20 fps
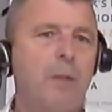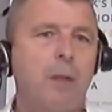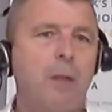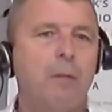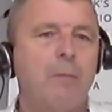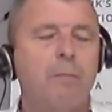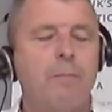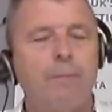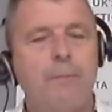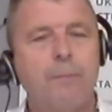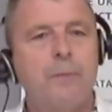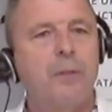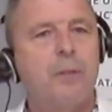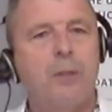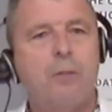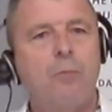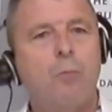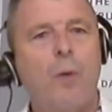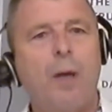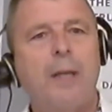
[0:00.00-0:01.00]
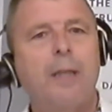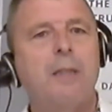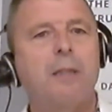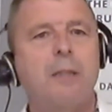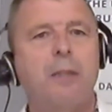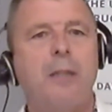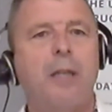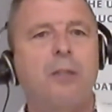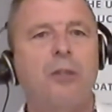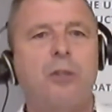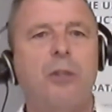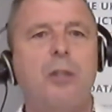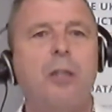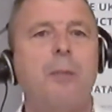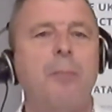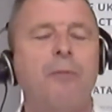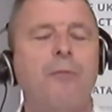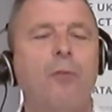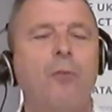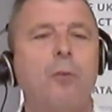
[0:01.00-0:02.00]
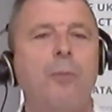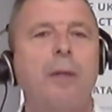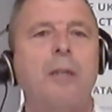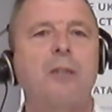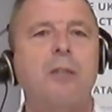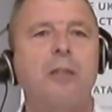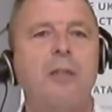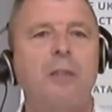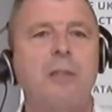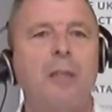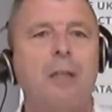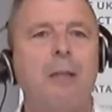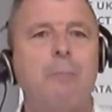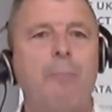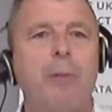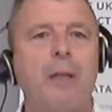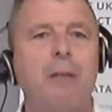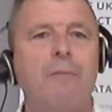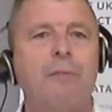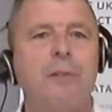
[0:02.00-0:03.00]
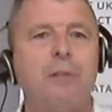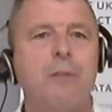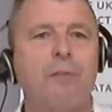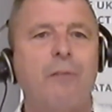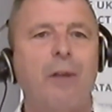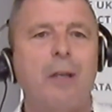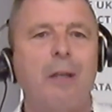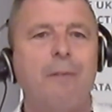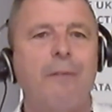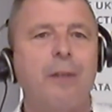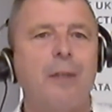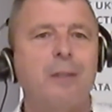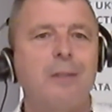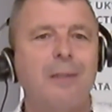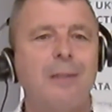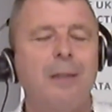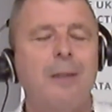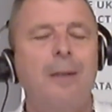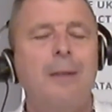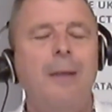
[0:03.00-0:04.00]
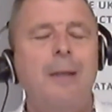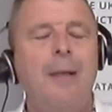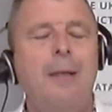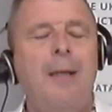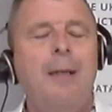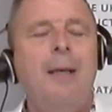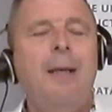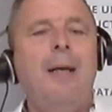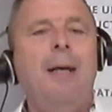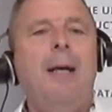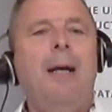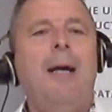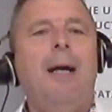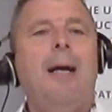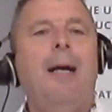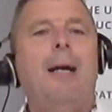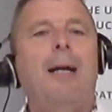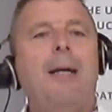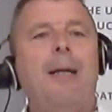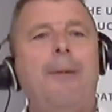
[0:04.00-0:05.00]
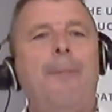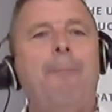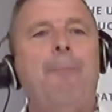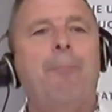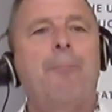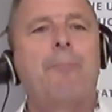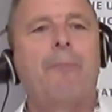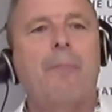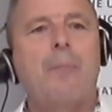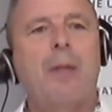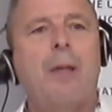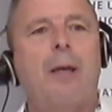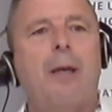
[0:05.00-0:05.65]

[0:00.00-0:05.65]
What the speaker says: you know, until way into next year before we actually see the benefits of any of this. I'm